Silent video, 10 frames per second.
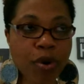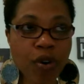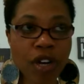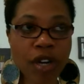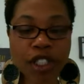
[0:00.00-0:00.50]

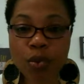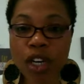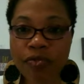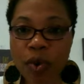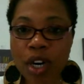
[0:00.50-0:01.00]
programs is
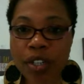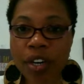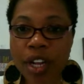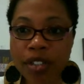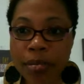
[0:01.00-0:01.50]

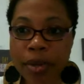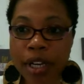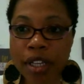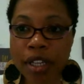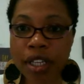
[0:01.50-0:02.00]
$2,400 a
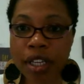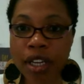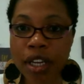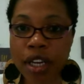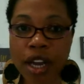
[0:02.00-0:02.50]
month.
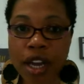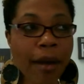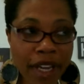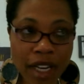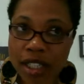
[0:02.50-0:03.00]
I
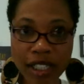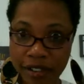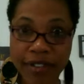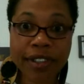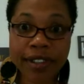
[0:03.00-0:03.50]
better
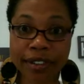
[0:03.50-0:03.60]
deliver.